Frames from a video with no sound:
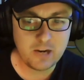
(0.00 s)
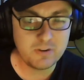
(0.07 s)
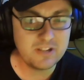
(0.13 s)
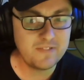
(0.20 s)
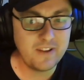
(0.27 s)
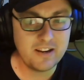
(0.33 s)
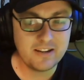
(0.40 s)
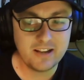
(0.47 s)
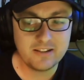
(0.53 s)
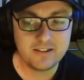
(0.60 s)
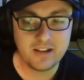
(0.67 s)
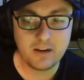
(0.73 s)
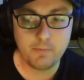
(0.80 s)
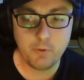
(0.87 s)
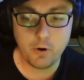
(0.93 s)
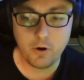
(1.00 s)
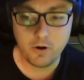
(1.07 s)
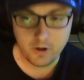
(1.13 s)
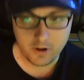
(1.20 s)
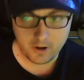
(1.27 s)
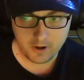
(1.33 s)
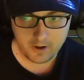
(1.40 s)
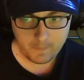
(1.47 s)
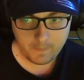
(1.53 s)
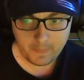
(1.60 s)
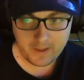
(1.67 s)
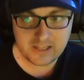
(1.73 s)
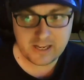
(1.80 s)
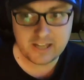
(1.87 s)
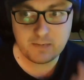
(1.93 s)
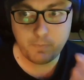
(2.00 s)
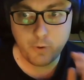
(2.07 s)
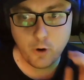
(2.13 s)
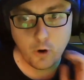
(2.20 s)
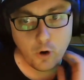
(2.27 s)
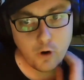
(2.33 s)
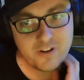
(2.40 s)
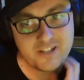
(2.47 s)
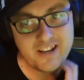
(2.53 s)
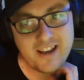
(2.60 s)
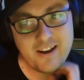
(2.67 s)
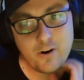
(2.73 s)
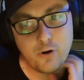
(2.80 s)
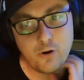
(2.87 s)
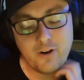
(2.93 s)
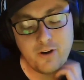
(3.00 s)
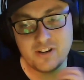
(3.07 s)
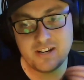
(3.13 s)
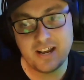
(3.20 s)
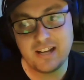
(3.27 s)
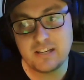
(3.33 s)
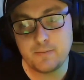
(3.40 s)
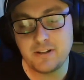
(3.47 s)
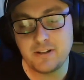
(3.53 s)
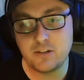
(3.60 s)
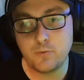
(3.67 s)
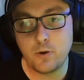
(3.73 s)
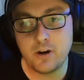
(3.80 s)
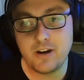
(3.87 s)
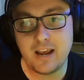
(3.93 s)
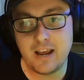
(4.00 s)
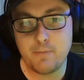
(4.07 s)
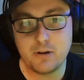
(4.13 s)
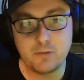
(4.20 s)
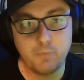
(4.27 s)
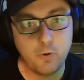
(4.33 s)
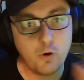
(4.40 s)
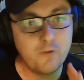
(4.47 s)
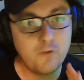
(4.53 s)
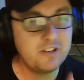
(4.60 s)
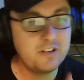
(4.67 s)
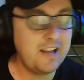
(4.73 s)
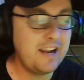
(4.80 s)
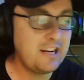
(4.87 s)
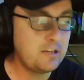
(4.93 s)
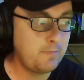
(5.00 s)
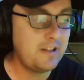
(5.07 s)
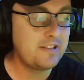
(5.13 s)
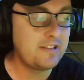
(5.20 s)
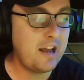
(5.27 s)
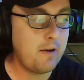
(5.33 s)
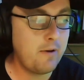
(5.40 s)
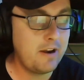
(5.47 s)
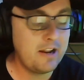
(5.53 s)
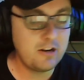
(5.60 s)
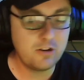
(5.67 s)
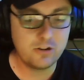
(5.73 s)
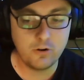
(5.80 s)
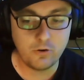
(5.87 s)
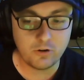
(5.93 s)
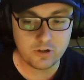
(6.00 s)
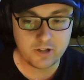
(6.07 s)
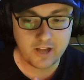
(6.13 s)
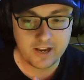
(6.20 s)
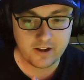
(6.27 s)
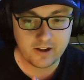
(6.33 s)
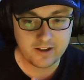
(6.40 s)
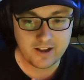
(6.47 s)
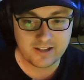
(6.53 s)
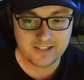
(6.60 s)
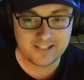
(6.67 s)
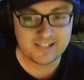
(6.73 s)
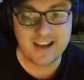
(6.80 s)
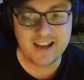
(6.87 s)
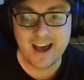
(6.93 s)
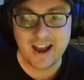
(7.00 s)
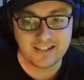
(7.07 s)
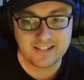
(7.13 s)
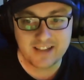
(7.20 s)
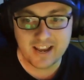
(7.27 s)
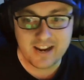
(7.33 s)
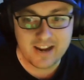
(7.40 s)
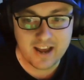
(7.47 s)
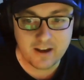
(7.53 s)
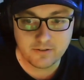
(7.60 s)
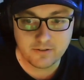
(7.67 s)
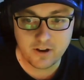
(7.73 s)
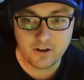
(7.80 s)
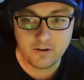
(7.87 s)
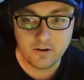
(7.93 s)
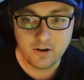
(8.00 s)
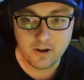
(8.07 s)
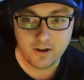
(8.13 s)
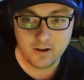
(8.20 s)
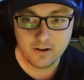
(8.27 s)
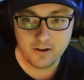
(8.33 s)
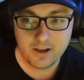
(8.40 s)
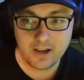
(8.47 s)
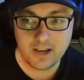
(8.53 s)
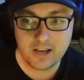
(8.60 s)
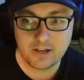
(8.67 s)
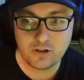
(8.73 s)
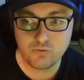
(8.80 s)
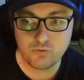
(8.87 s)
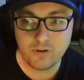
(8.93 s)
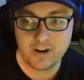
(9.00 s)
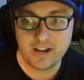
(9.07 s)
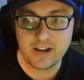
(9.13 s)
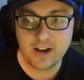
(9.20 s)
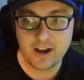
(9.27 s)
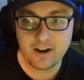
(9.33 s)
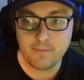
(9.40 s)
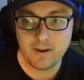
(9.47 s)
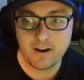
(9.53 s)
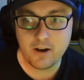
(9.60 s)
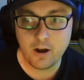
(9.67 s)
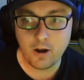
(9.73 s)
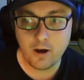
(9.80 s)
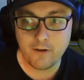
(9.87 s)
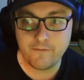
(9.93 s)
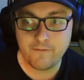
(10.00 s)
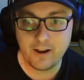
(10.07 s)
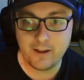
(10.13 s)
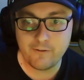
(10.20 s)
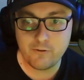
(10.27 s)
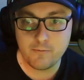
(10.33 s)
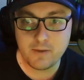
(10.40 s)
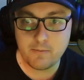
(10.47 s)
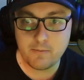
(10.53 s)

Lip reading: which is fantastic. But it's put all the day, or not the day splits, it's one day, but it's put all the stage splits out, and it just looks like a stacked day now. So it's just really kind of been a lot of filler for me,